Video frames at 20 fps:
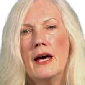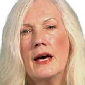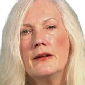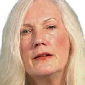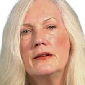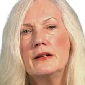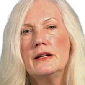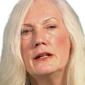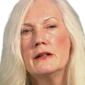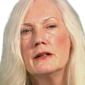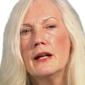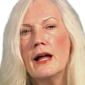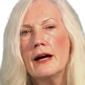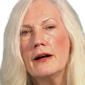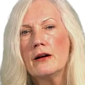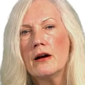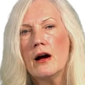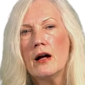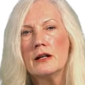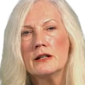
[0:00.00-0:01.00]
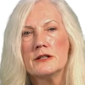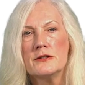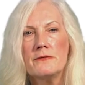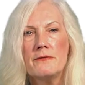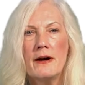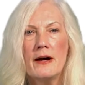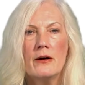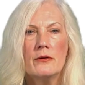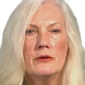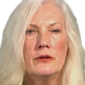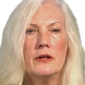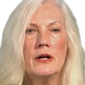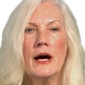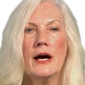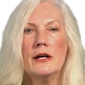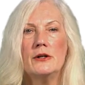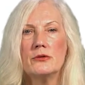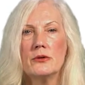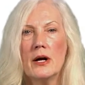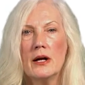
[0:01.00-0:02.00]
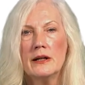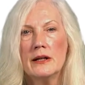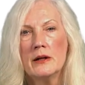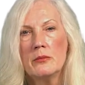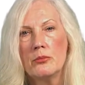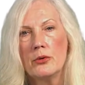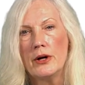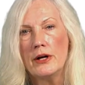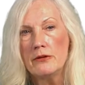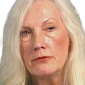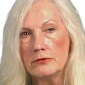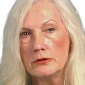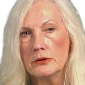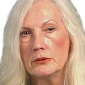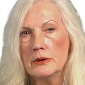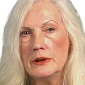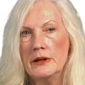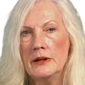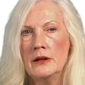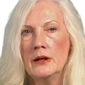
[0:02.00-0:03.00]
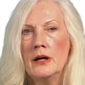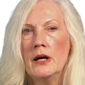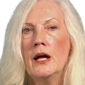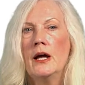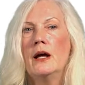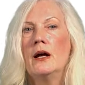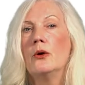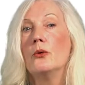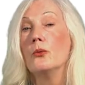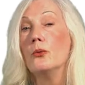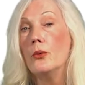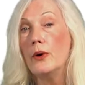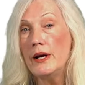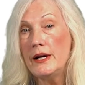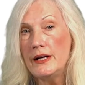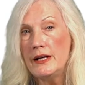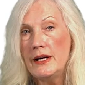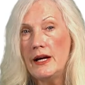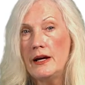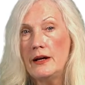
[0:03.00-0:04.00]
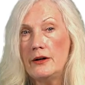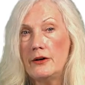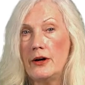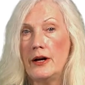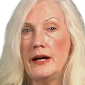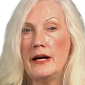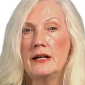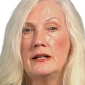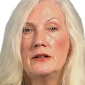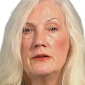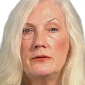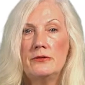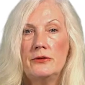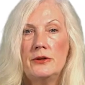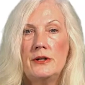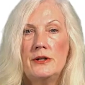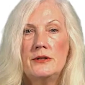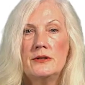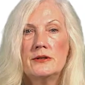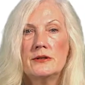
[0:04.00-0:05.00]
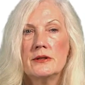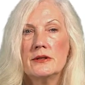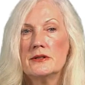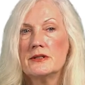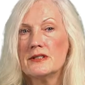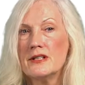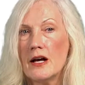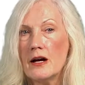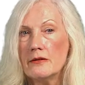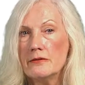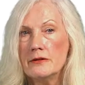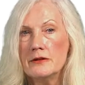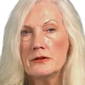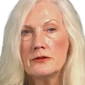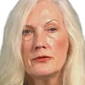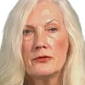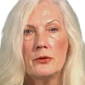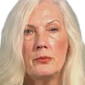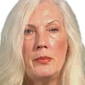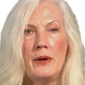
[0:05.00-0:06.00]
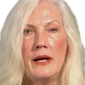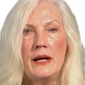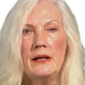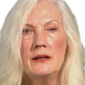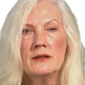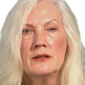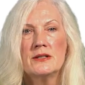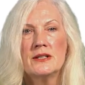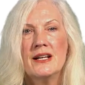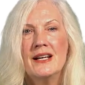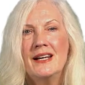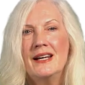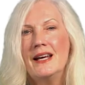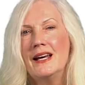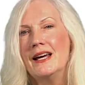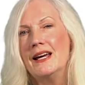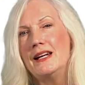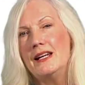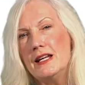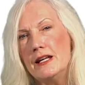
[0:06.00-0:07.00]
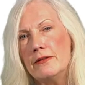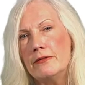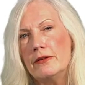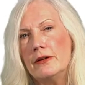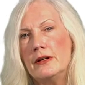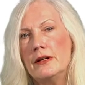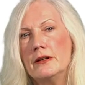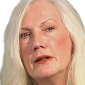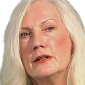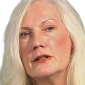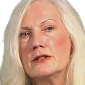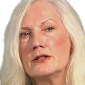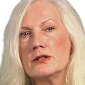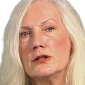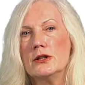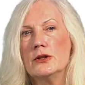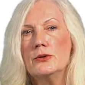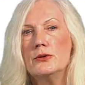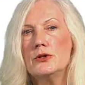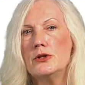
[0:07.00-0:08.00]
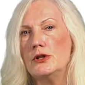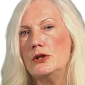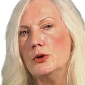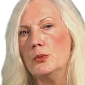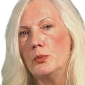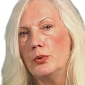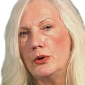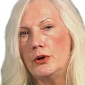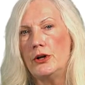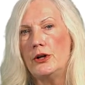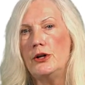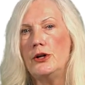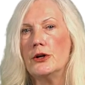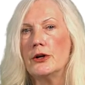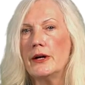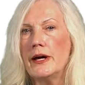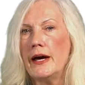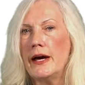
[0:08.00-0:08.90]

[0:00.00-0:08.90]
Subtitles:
Ethylene glycol is found in hydraulic brake fluid, radiator antifreeze, solvents for paints, and even in the solution you put in your